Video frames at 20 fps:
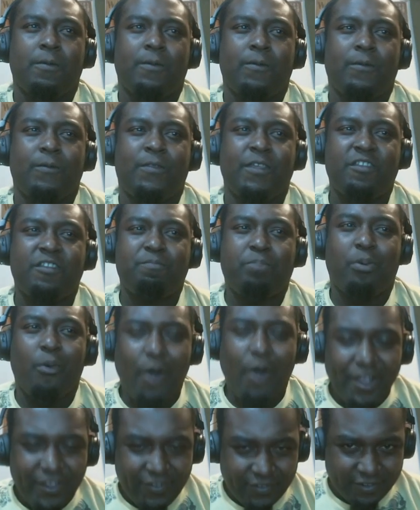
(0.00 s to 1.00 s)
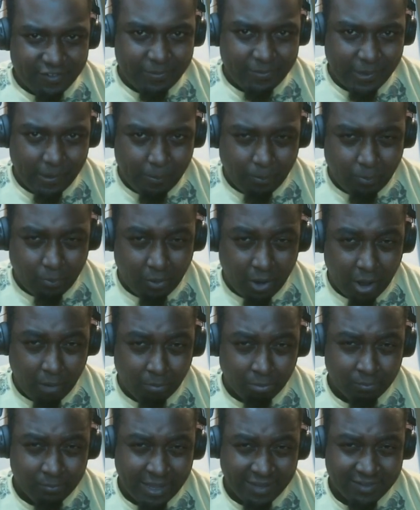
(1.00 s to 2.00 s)
this poison has been a
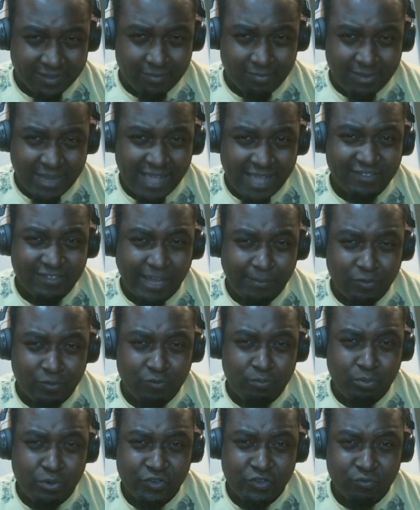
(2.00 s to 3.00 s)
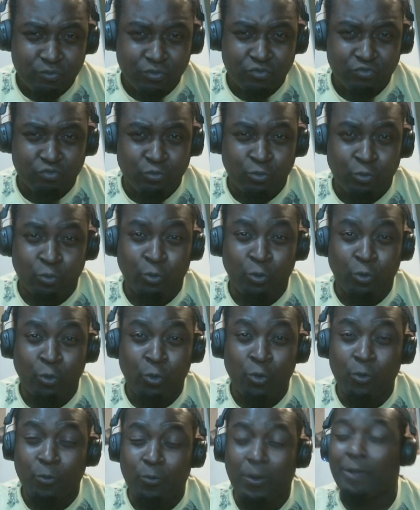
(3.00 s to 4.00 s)
problem. As of last chapter, this poison was
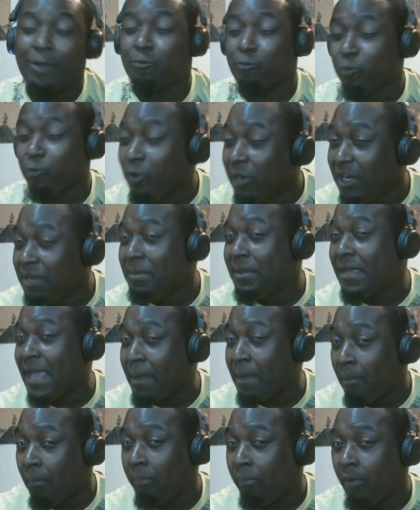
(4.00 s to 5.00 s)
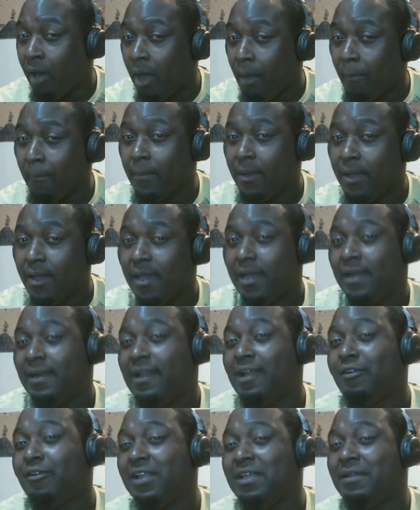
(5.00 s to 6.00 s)
really became a problem.
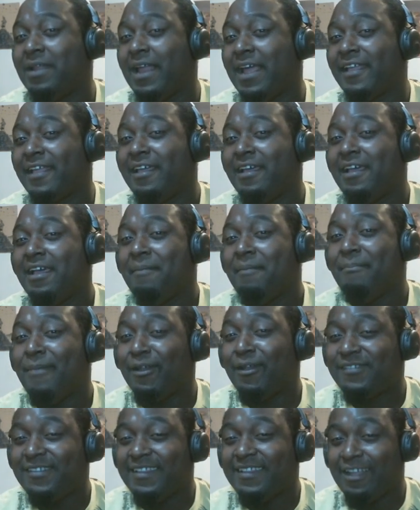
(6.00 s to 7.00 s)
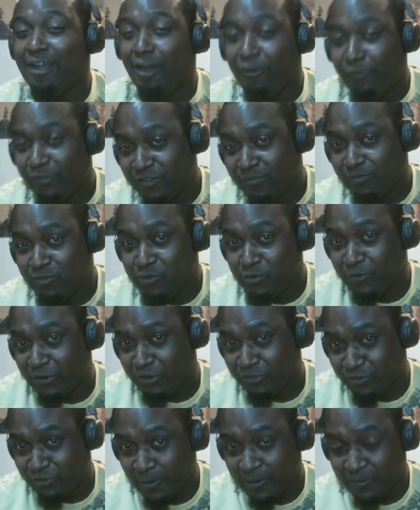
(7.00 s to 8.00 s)
Not only like melted the offense of two of our
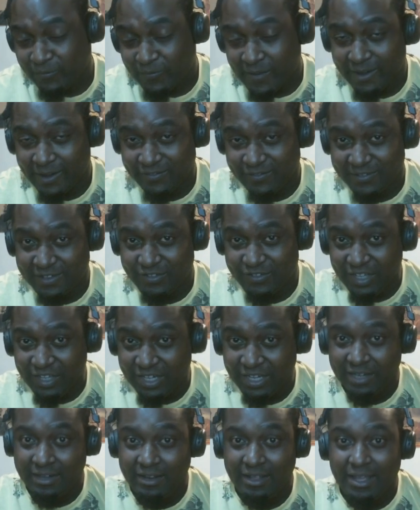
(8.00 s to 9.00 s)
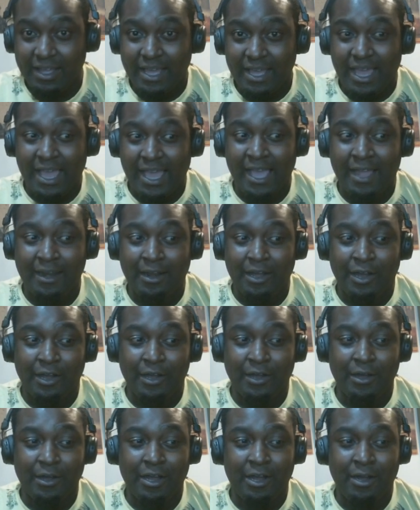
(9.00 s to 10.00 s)
strongest fighters in the cheating and
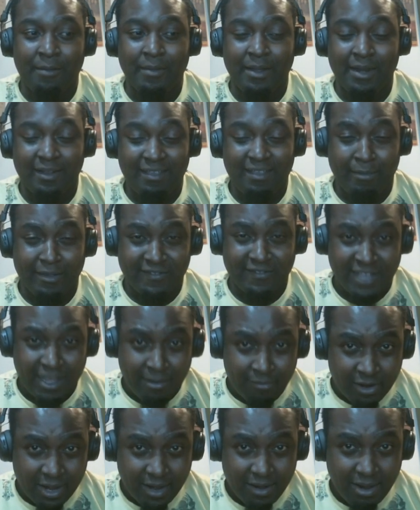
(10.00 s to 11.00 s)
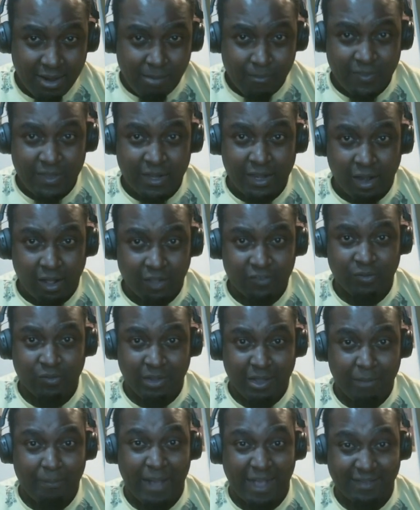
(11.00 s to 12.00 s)
an Atomic Samurai, but then it also
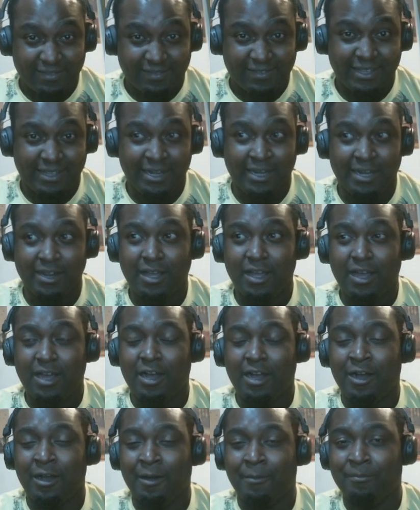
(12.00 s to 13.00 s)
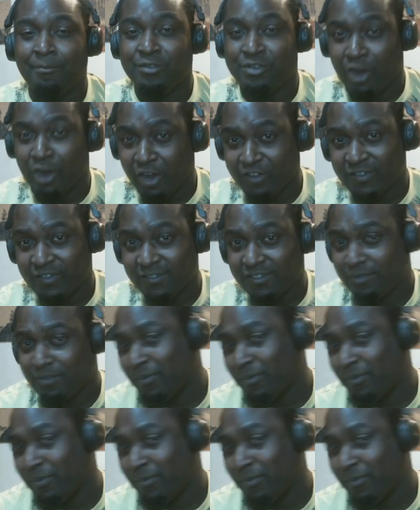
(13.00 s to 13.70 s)
incapacitated Darkshot to the